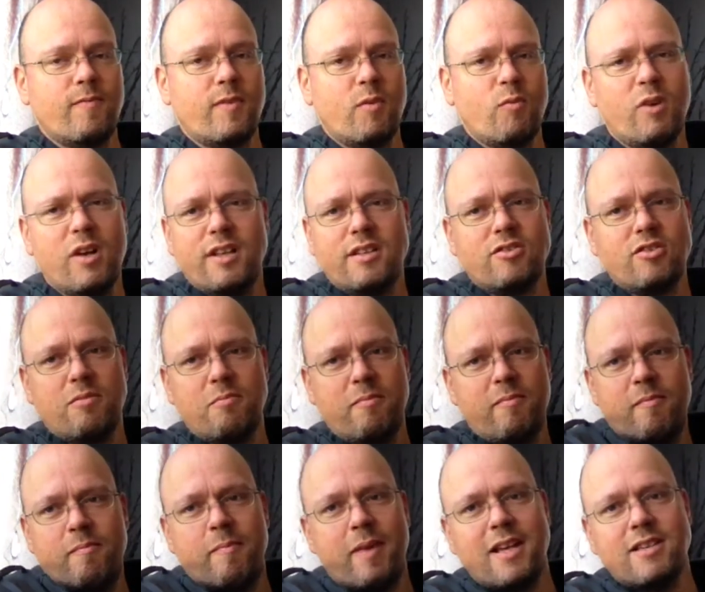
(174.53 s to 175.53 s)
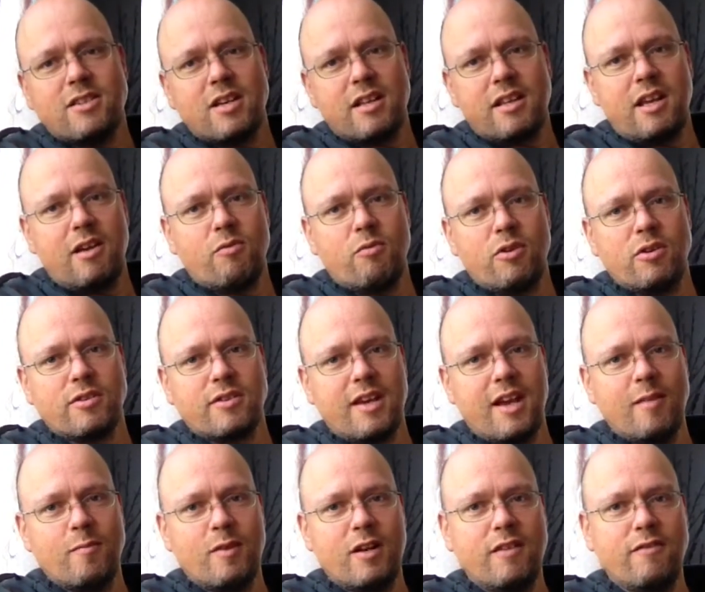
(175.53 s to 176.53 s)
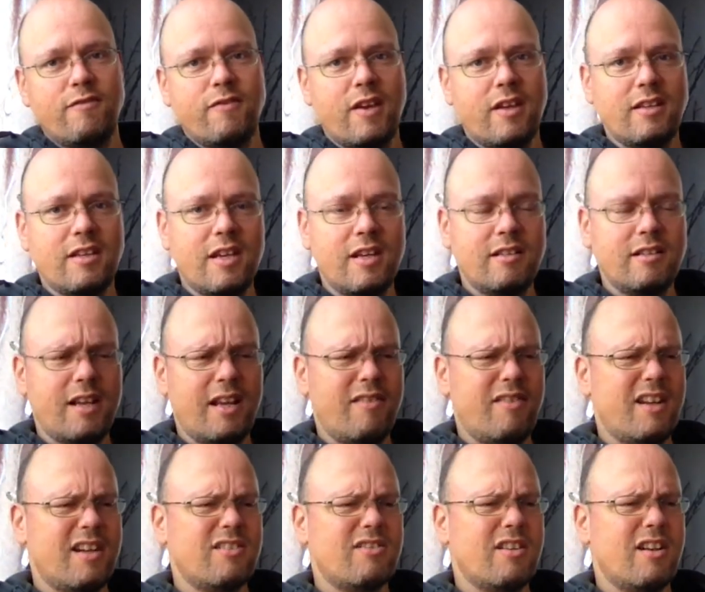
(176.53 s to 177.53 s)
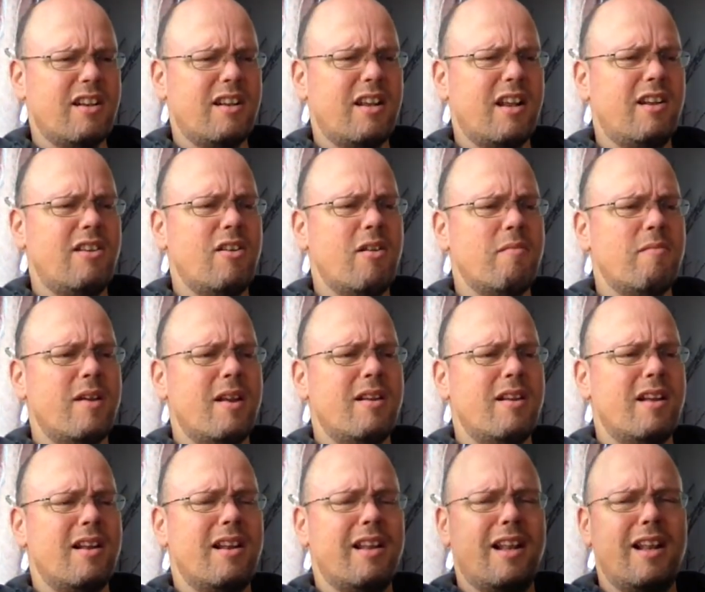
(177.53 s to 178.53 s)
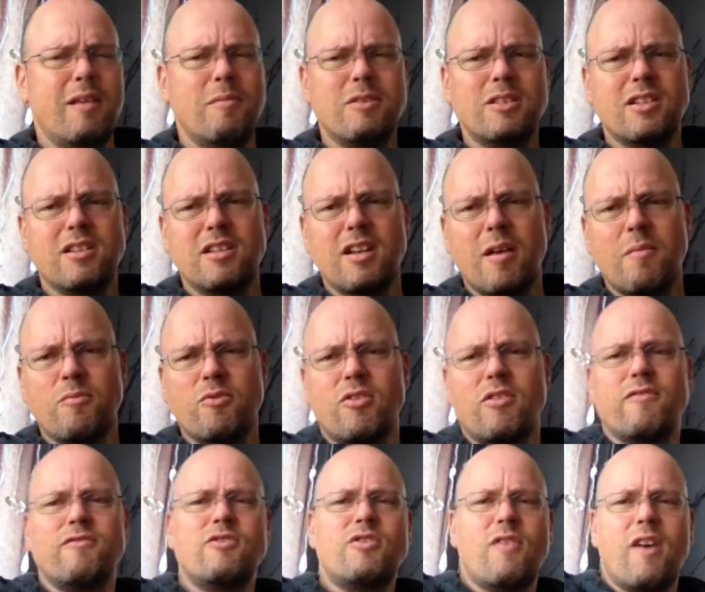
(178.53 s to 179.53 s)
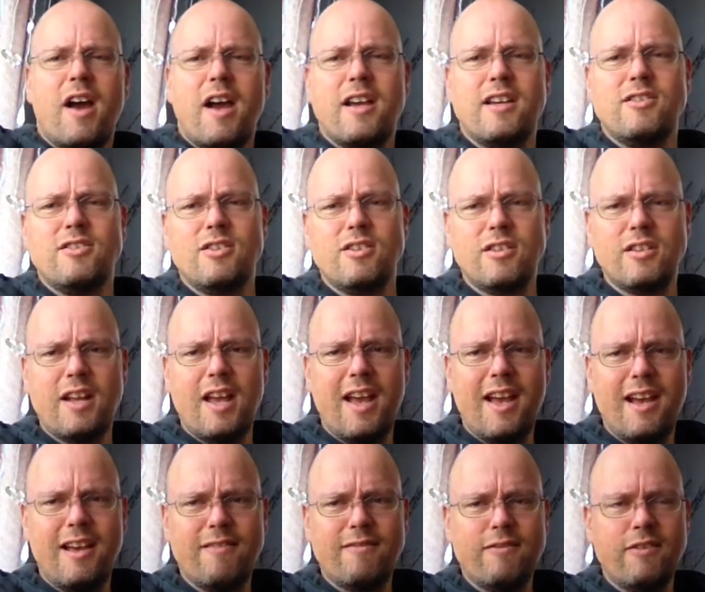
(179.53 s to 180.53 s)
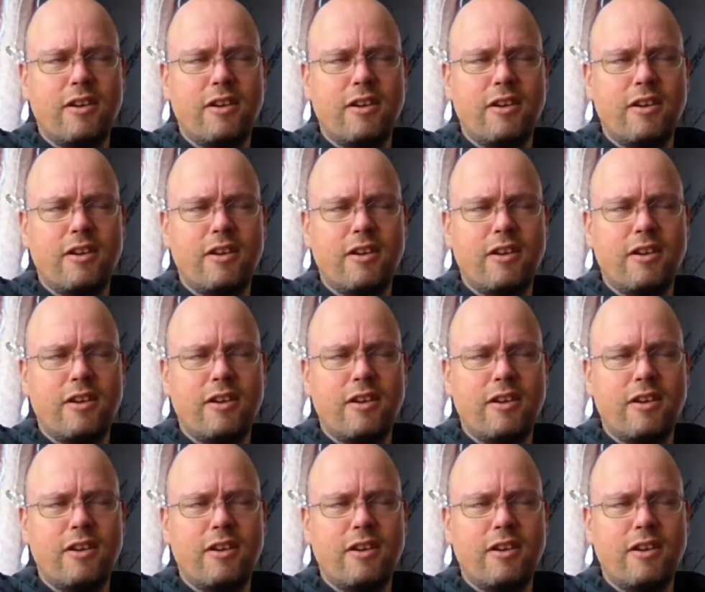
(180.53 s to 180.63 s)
well, it's basically a word game, and there's a limited number of tries you can have.